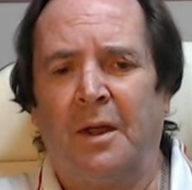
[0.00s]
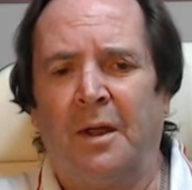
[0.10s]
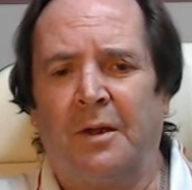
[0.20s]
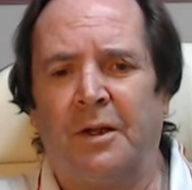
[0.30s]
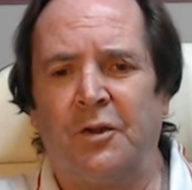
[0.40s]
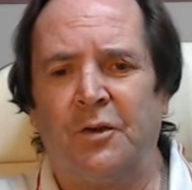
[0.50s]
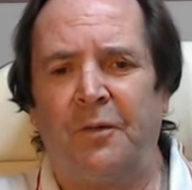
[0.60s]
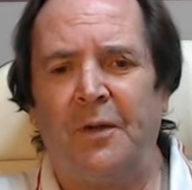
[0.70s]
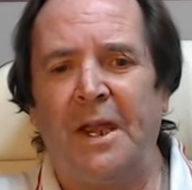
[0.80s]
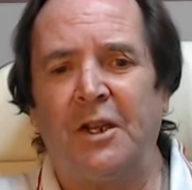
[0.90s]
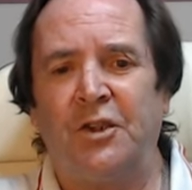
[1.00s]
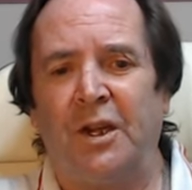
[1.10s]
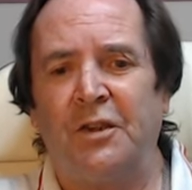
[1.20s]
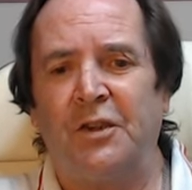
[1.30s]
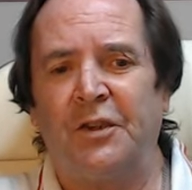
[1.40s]
Now, to effect
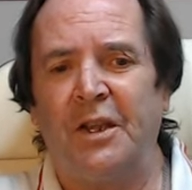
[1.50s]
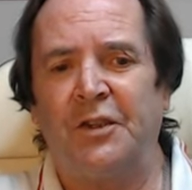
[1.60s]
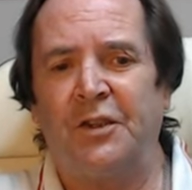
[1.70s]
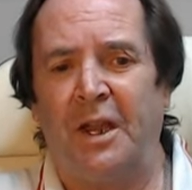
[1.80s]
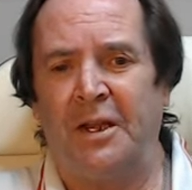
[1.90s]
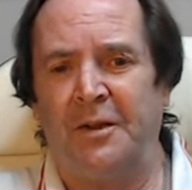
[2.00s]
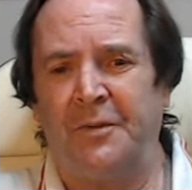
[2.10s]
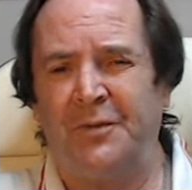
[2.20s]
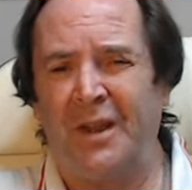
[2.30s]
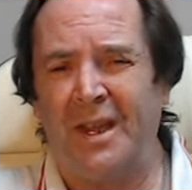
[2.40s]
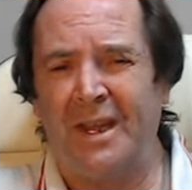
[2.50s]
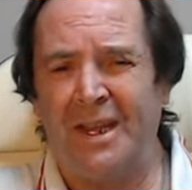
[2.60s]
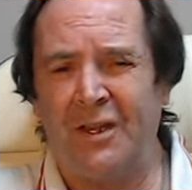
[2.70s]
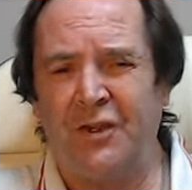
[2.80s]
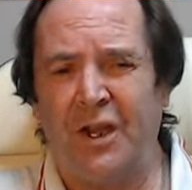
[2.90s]
change, it's
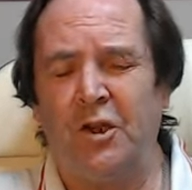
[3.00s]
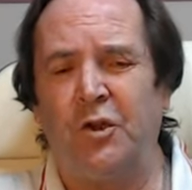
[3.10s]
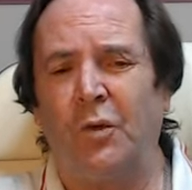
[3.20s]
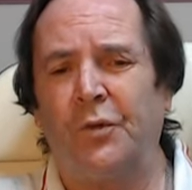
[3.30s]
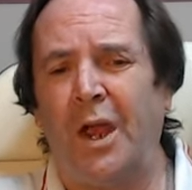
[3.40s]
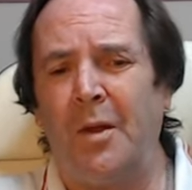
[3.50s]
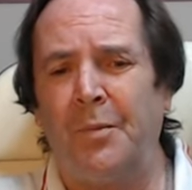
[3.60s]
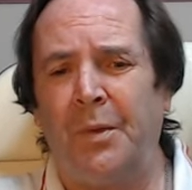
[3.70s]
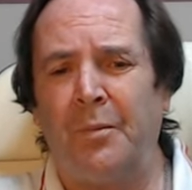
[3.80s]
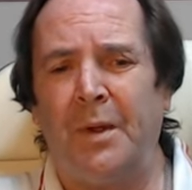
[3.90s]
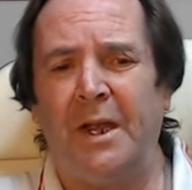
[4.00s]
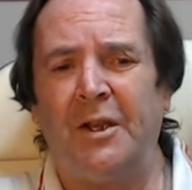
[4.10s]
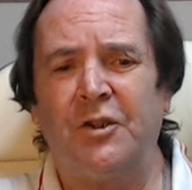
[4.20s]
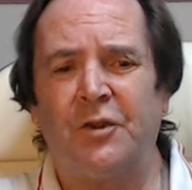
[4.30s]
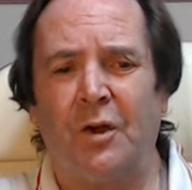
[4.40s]
essential to implement
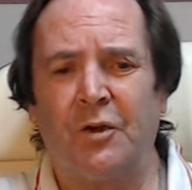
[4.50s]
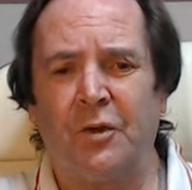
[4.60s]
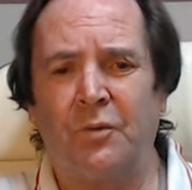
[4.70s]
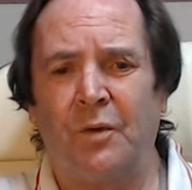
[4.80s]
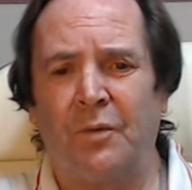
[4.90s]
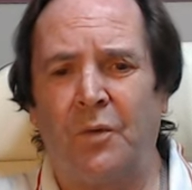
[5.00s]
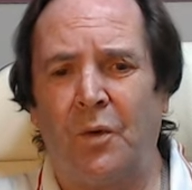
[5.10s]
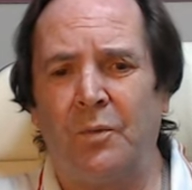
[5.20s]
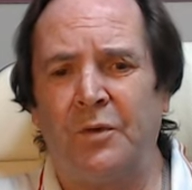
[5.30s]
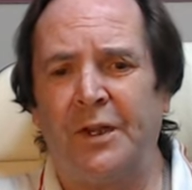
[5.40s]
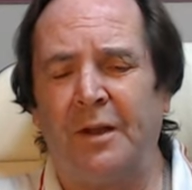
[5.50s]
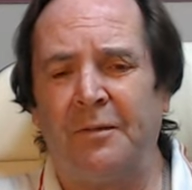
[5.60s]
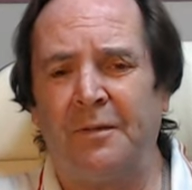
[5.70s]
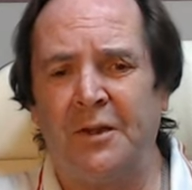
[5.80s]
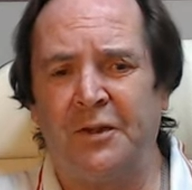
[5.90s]
structural reforms,
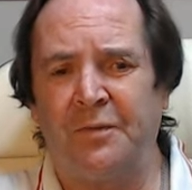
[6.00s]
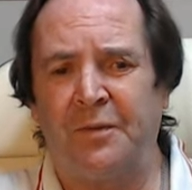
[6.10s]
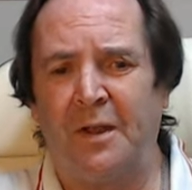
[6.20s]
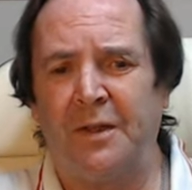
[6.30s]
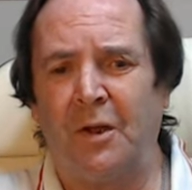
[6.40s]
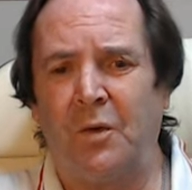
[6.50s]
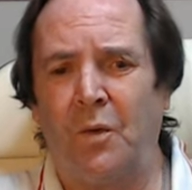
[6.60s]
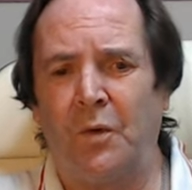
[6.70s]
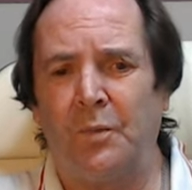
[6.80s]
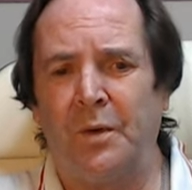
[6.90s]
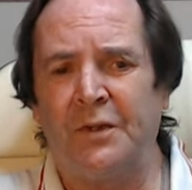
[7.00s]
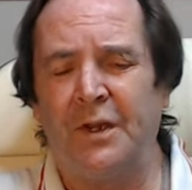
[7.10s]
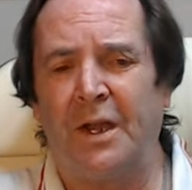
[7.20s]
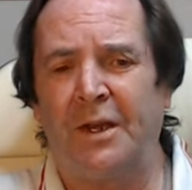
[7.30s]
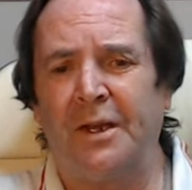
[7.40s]
diversify the economies,
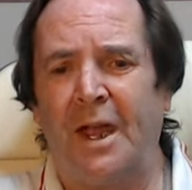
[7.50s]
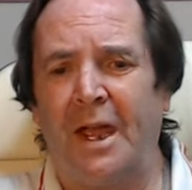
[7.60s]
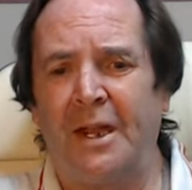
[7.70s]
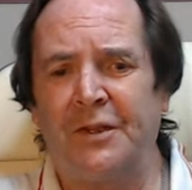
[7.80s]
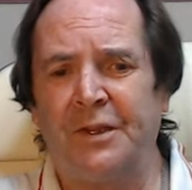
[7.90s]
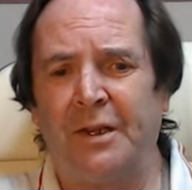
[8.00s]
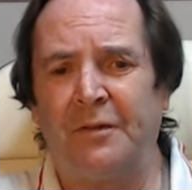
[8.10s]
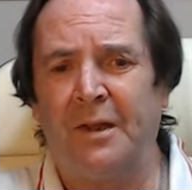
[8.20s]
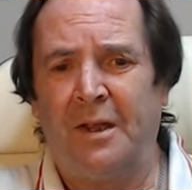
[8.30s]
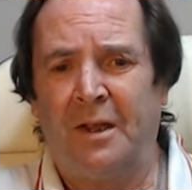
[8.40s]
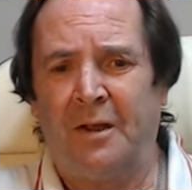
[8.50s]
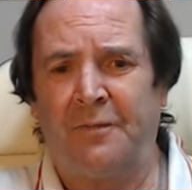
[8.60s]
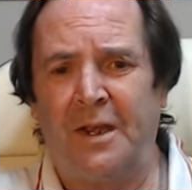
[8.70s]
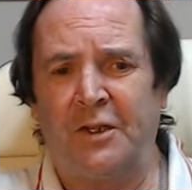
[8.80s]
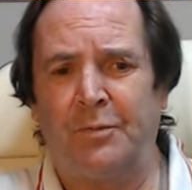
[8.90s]
and enhance the
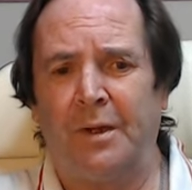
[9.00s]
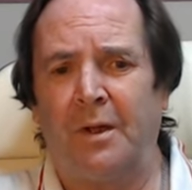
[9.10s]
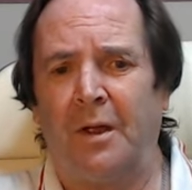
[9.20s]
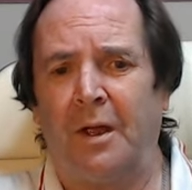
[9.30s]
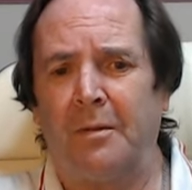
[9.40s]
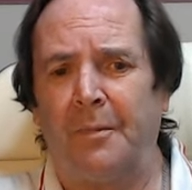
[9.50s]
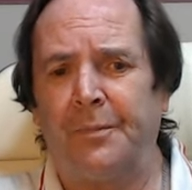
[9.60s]
investment climate.